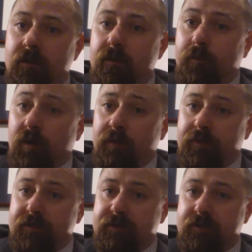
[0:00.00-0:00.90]
The
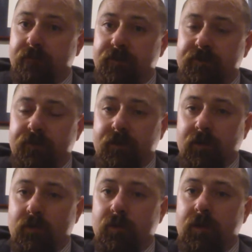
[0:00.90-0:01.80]
purpose of this
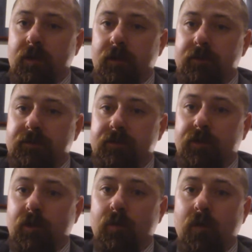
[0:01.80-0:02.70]
video is to
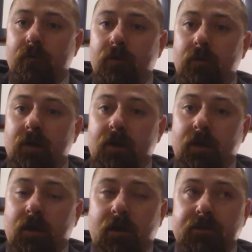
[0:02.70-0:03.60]
go over
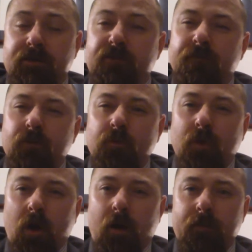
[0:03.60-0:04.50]
just a few
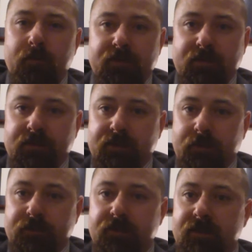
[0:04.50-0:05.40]
common
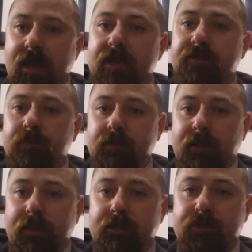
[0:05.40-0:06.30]
misconceptions as it
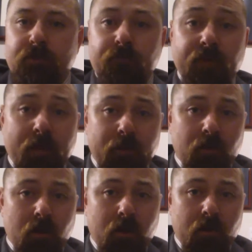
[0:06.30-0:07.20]
relates to family
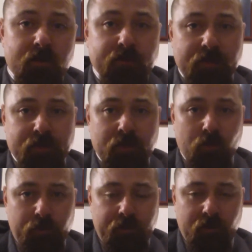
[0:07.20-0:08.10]
law, especially in
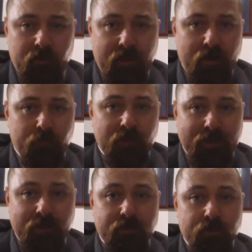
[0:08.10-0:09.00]
North Carolina,
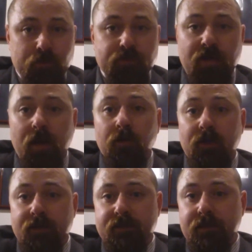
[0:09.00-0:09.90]
related to child
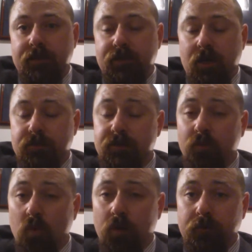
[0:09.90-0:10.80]
custody and child
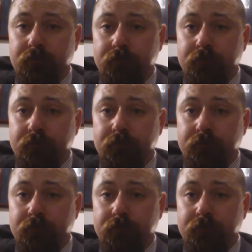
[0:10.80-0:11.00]
support.